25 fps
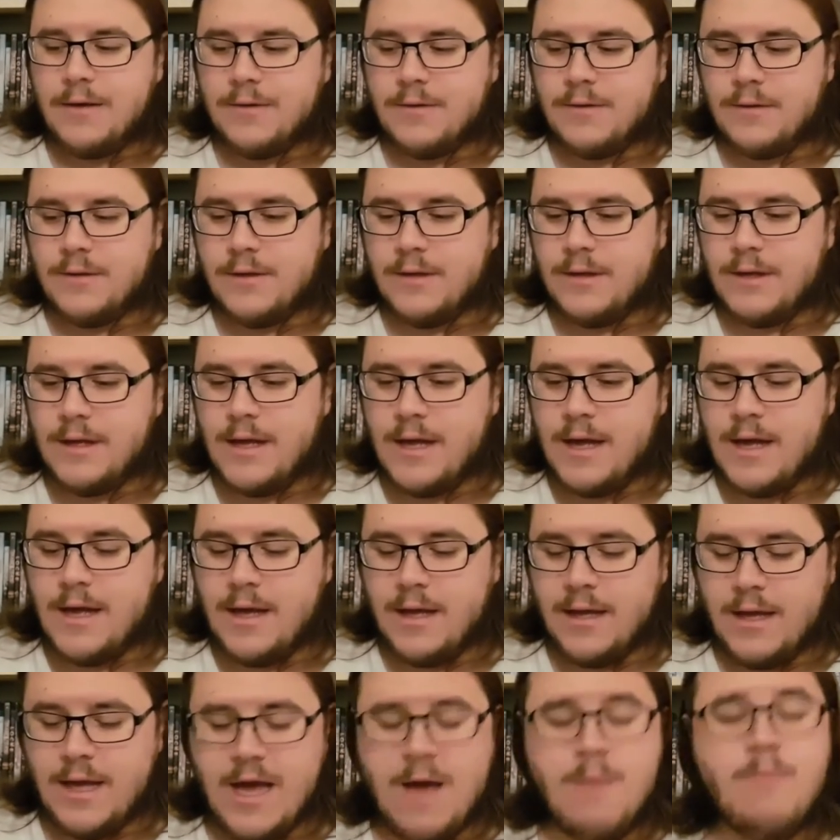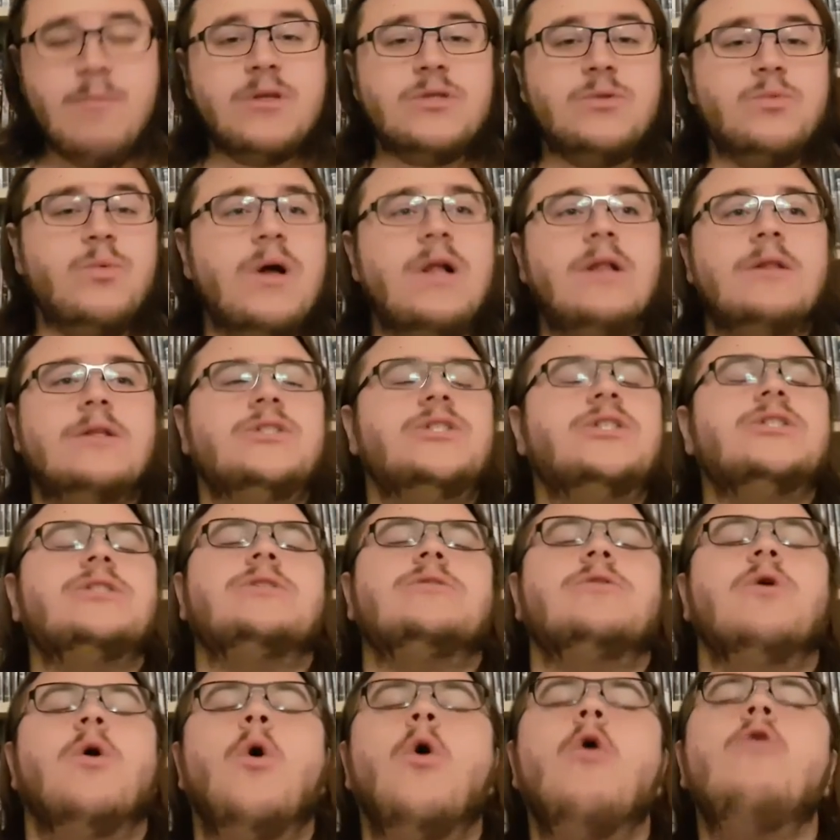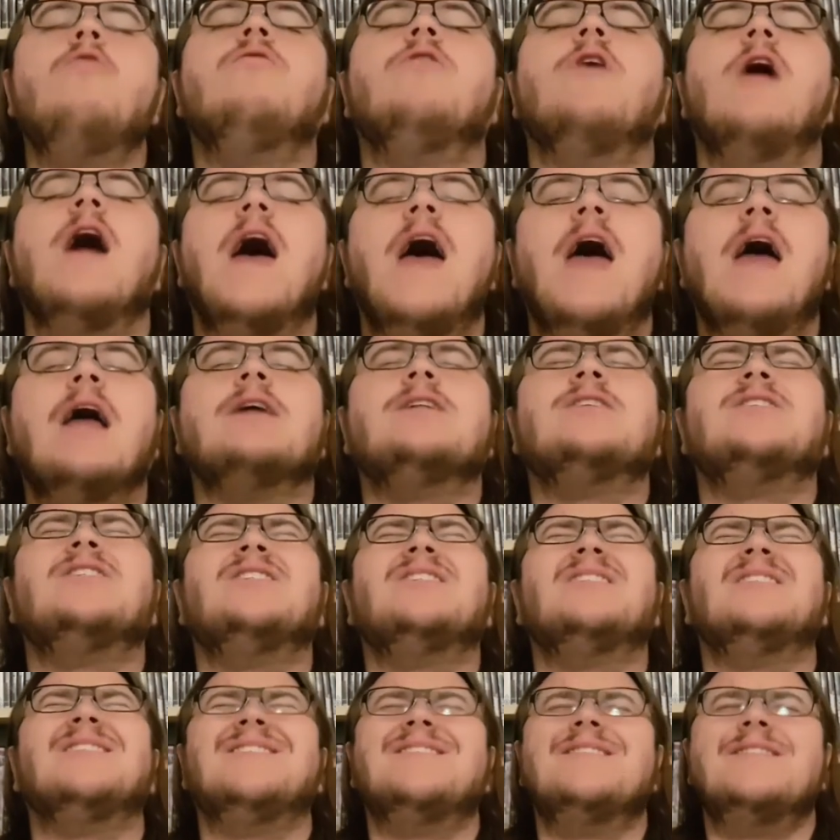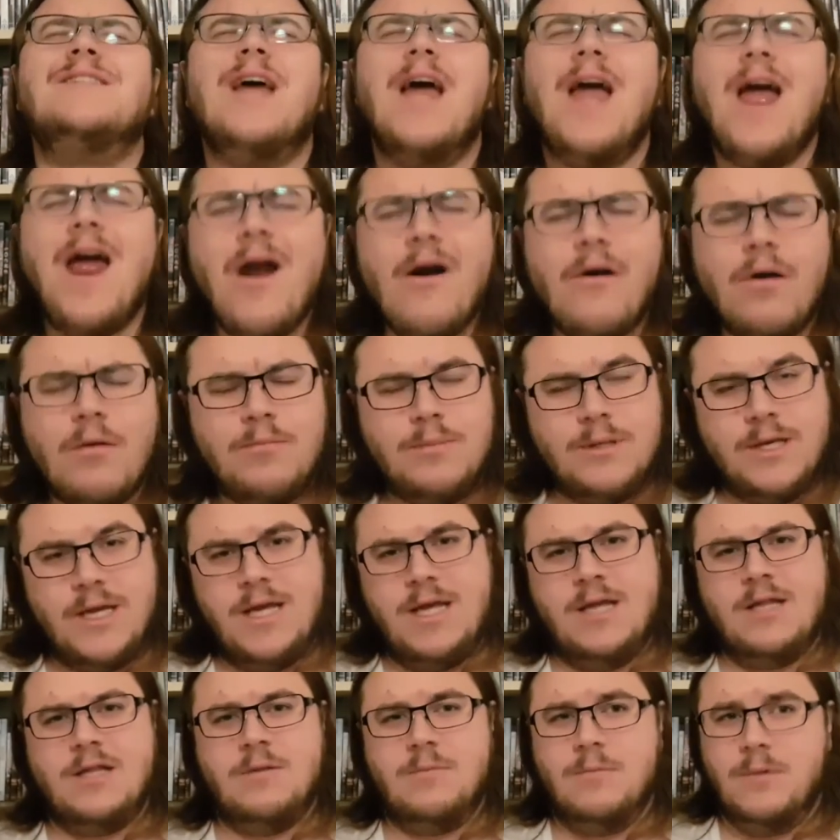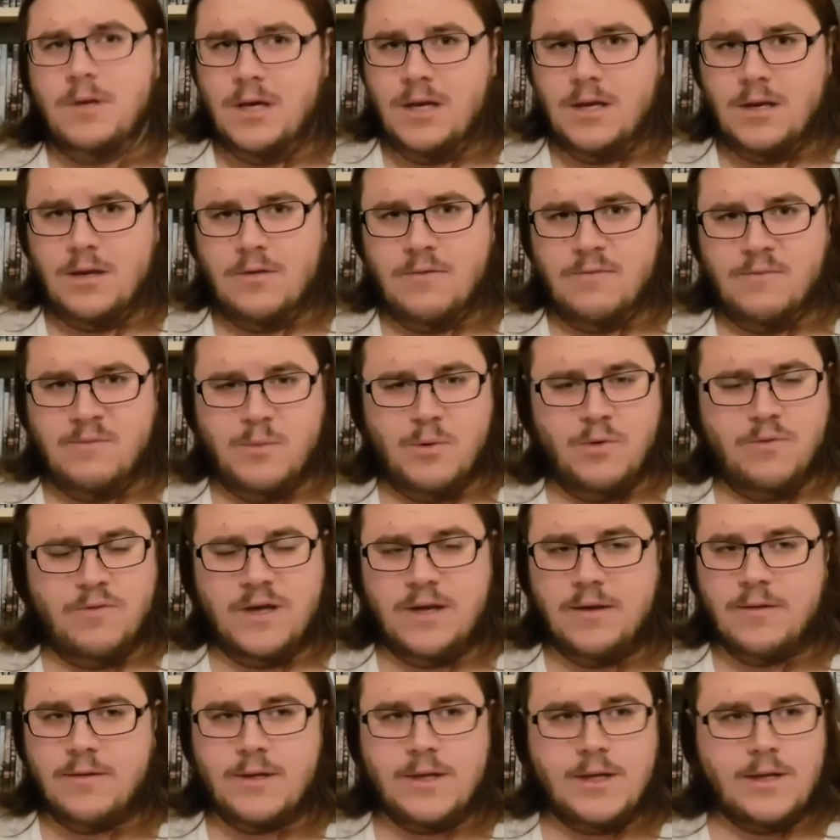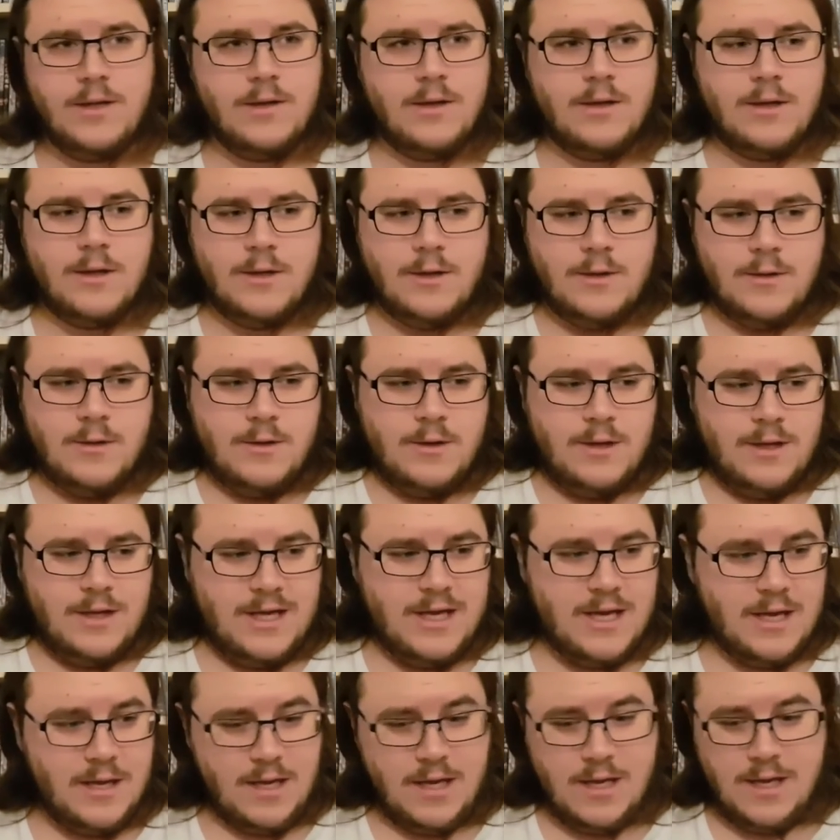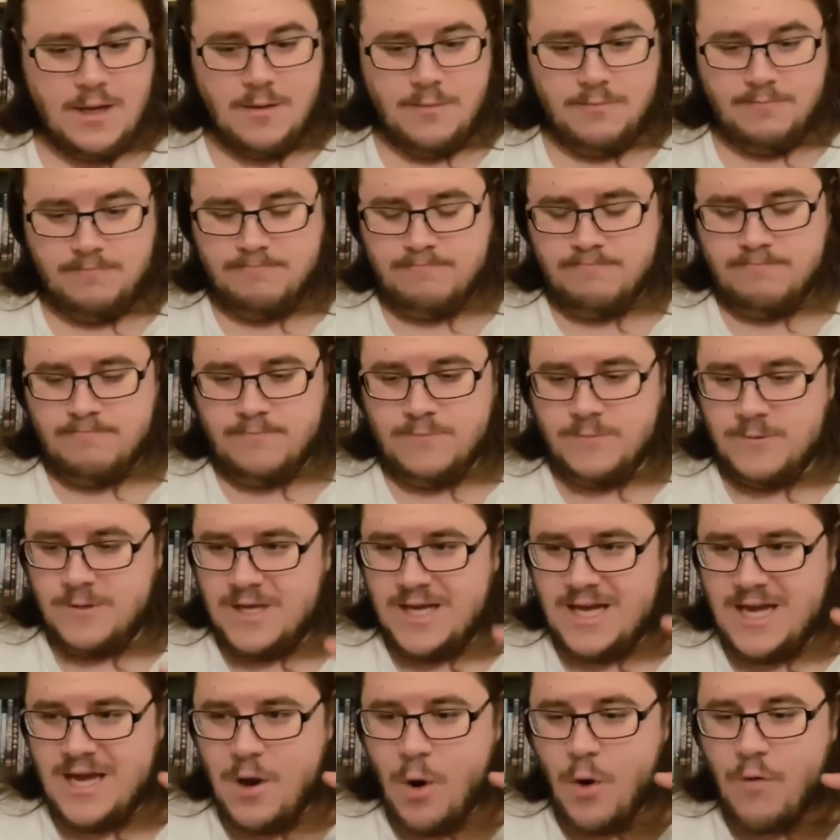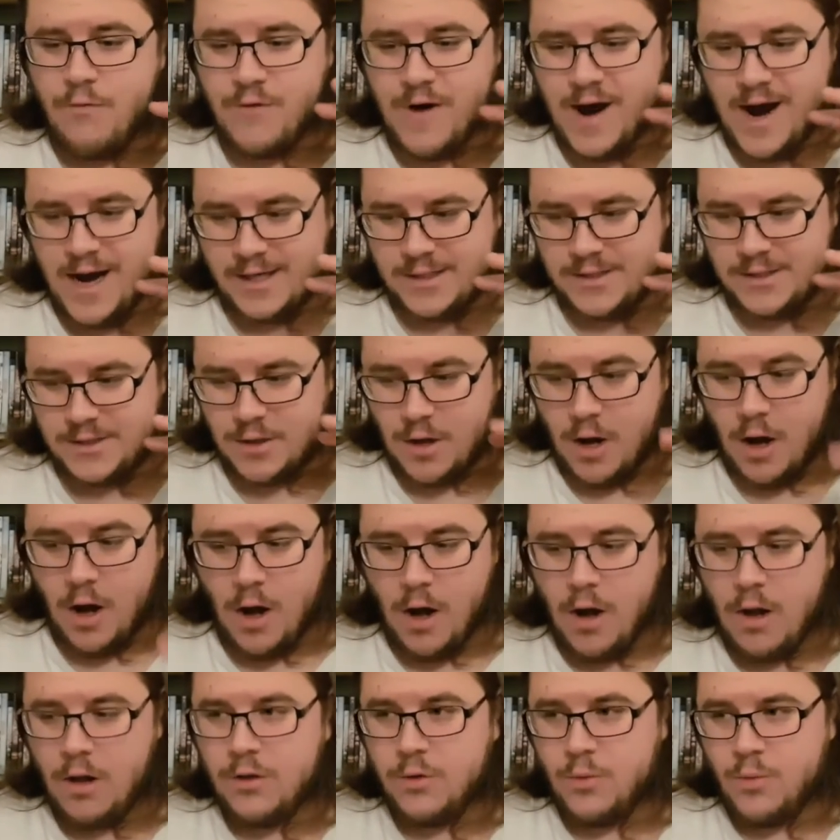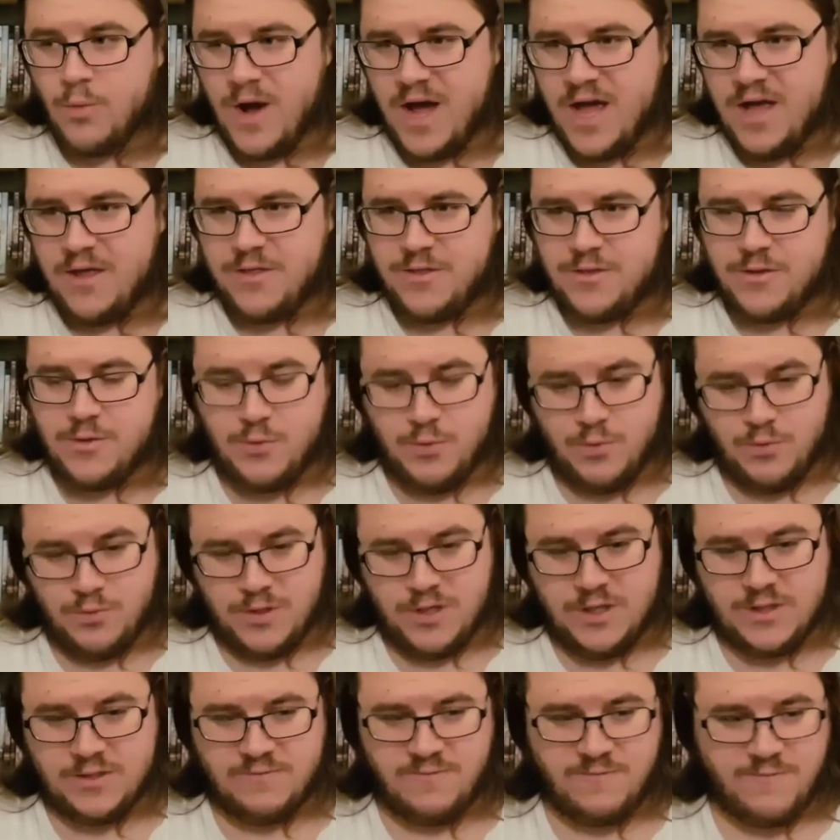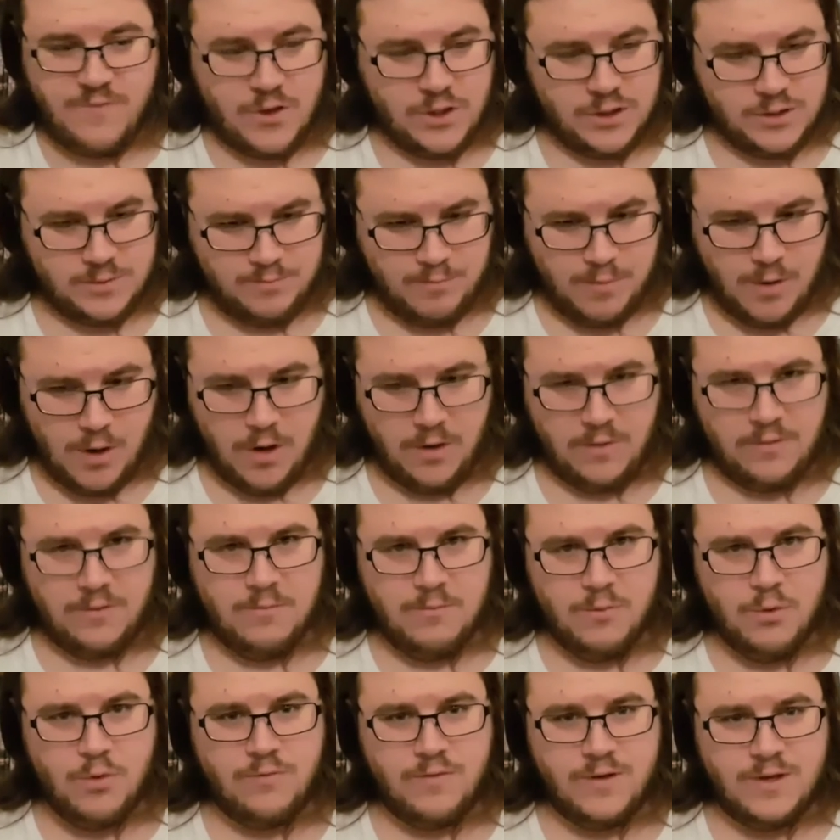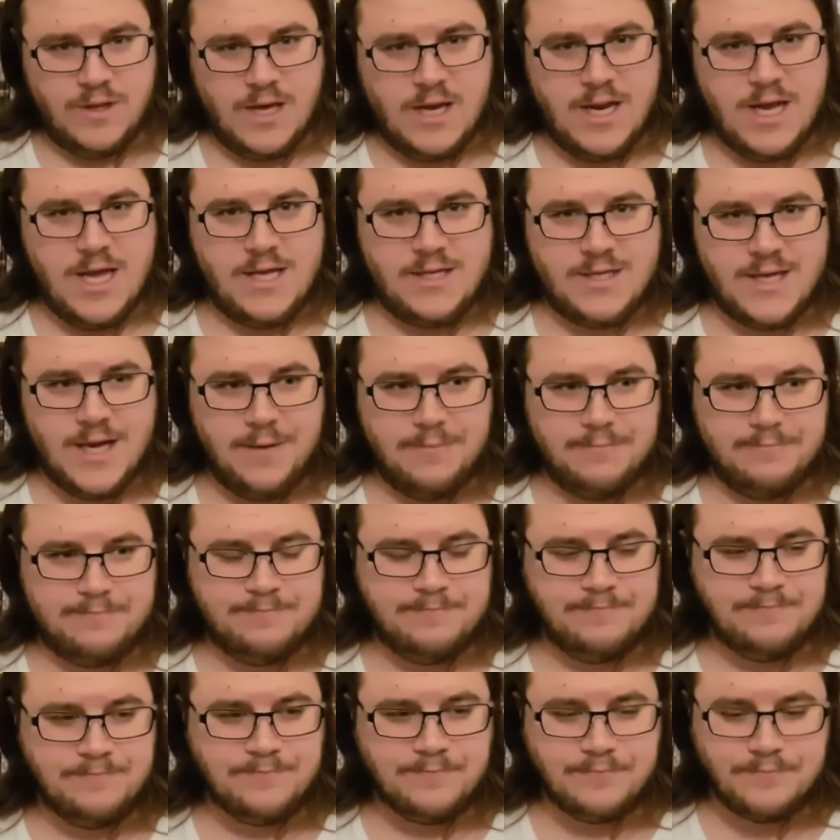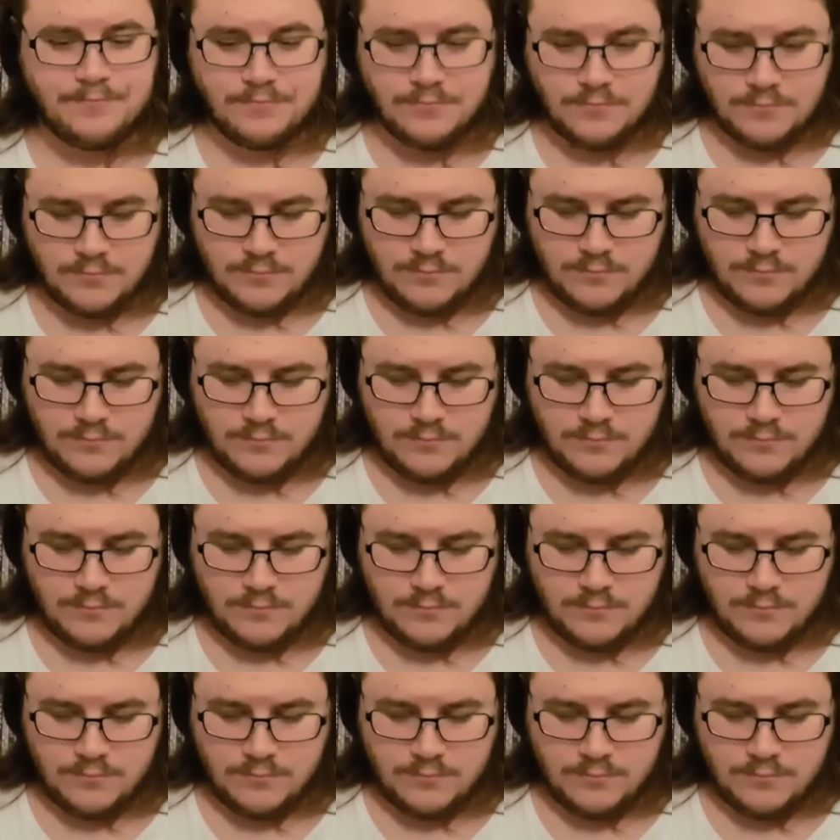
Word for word: and him as well just overacts terribly in the beginning of the movie. He he overacts all the way through this first part of the movie that he's in.